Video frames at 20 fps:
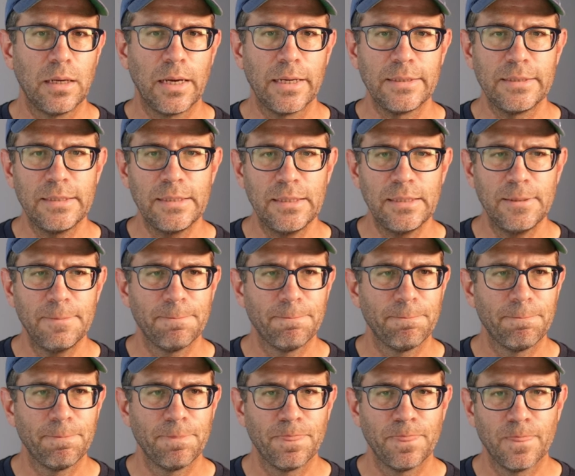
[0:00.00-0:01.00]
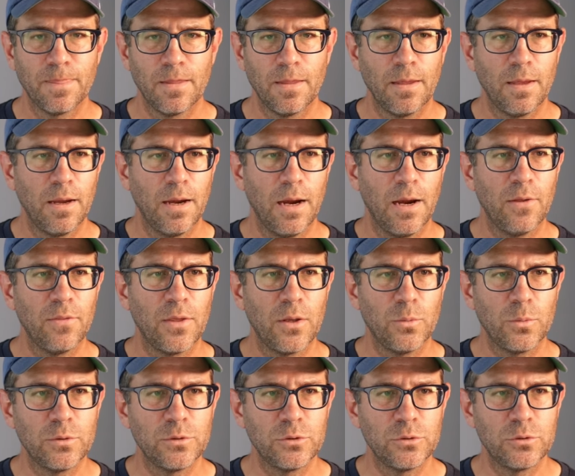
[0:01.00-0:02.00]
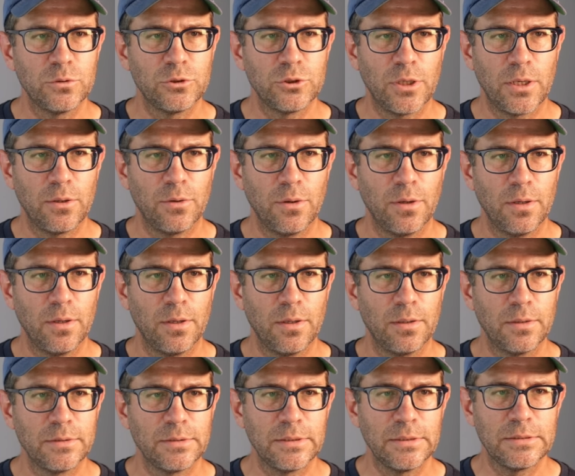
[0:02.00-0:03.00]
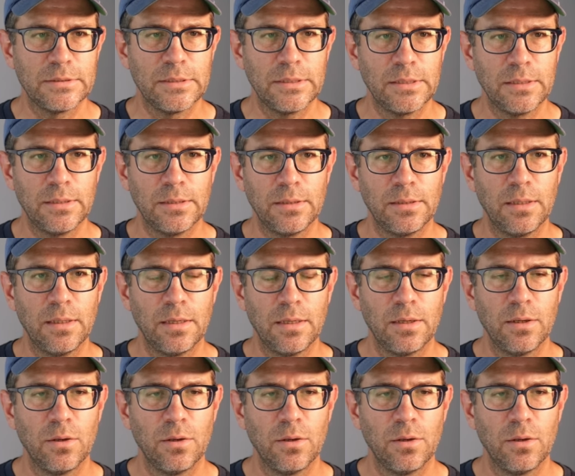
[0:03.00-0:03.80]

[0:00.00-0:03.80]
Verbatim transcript: ID, and then we'll do genera dt,